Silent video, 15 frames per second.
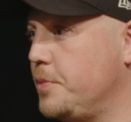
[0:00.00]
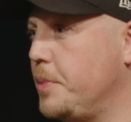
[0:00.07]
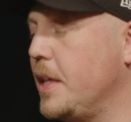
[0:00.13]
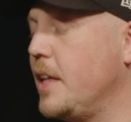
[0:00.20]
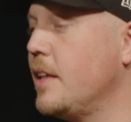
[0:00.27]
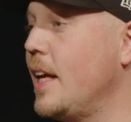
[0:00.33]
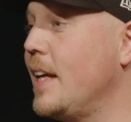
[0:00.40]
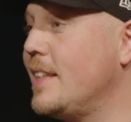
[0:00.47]

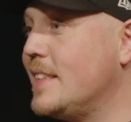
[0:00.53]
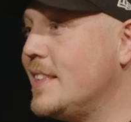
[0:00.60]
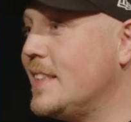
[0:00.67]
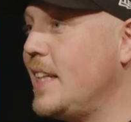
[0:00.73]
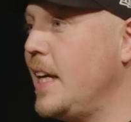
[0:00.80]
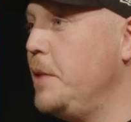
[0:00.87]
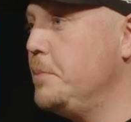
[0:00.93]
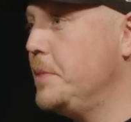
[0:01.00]
But at the
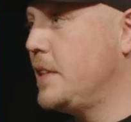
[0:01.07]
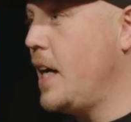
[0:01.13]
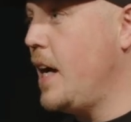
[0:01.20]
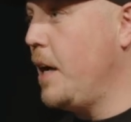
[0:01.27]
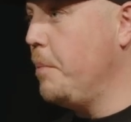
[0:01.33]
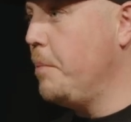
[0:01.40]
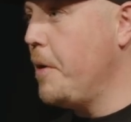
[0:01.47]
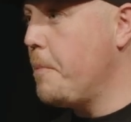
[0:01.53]
same
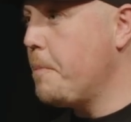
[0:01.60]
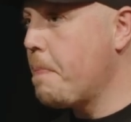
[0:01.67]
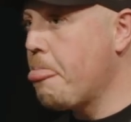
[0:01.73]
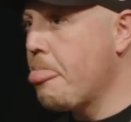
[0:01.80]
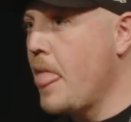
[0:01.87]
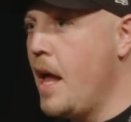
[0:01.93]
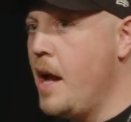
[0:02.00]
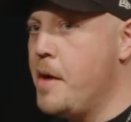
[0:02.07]
time,
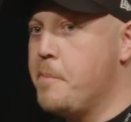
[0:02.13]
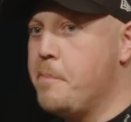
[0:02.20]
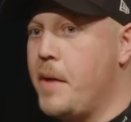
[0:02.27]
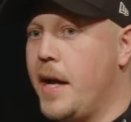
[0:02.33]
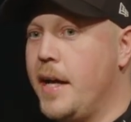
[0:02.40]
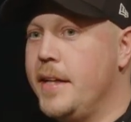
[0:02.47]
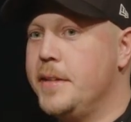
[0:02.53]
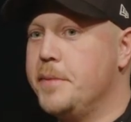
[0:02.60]

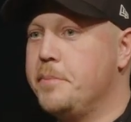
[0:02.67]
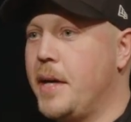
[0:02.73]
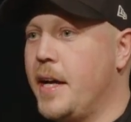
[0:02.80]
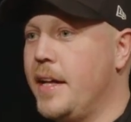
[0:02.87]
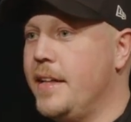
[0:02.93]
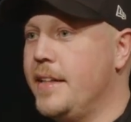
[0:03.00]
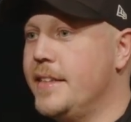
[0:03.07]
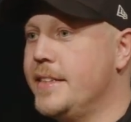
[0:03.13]

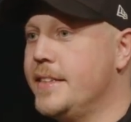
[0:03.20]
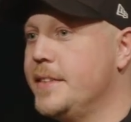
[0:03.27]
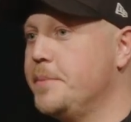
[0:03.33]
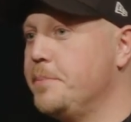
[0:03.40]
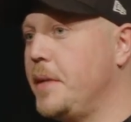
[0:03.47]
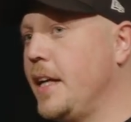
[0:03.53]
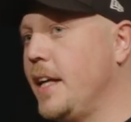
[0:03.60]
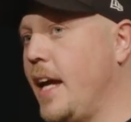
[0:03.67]

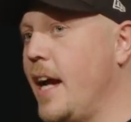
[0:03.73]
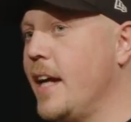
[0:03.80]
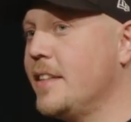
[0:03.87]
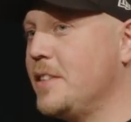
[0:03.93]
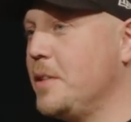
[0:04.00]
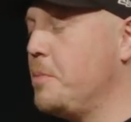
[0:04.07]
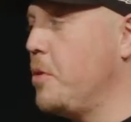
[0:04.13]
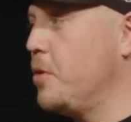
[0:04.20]
my
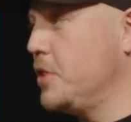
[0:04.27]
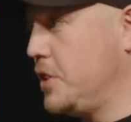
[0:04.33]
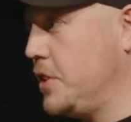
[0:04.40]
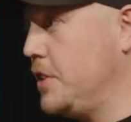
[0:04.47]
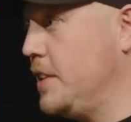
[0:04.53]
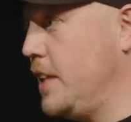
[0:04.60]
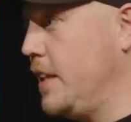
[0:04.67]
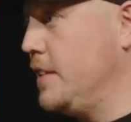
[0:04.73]
gangster
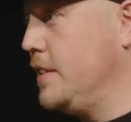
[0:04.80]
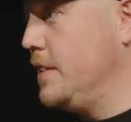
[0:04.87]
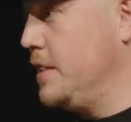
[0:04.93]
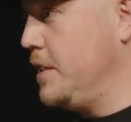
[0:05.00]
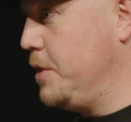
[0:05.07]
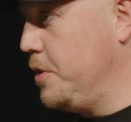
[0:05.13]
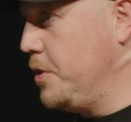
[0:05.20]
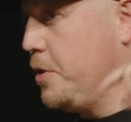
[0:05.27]
boss then,
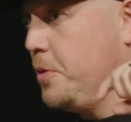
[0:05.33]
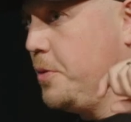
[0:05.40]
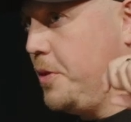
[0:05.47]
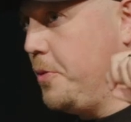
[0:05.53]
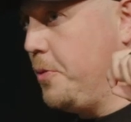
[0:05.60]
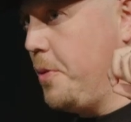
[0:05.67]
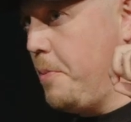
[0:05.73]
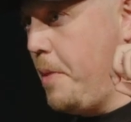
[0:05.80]
you know,
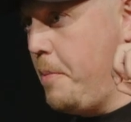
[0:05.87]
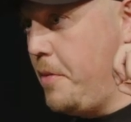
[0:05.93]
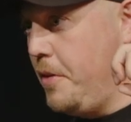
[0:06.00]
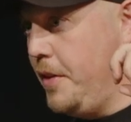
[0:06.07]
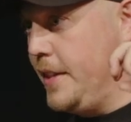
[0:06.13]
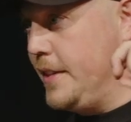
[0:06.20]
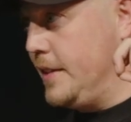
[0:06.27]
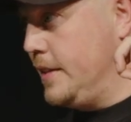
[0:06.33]
you
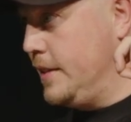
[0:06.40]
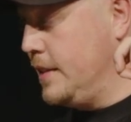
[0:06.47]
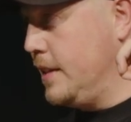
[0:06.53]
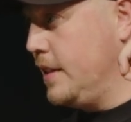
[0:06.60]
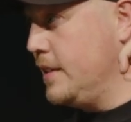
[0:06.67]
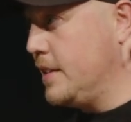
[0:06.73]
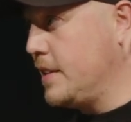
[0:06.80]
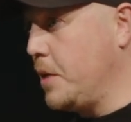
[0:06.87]
remember
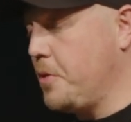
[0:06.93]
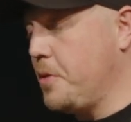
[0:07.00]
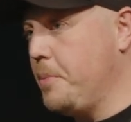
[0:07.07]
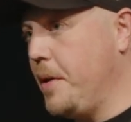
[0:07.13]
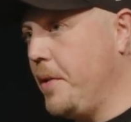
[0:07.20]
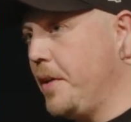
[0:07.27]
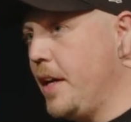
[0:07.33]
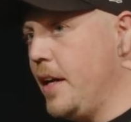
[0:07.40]
in South
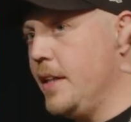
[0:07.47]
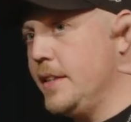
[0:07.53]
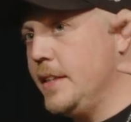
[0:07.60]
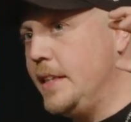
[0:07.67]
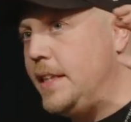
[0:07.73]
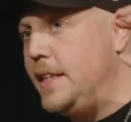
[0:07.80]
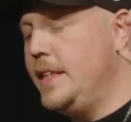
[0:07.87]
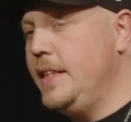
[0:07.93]
America,
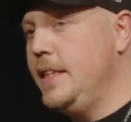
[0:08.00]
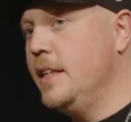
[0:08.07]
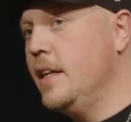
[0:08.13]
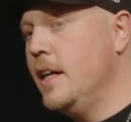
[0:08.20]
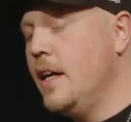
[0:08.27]
his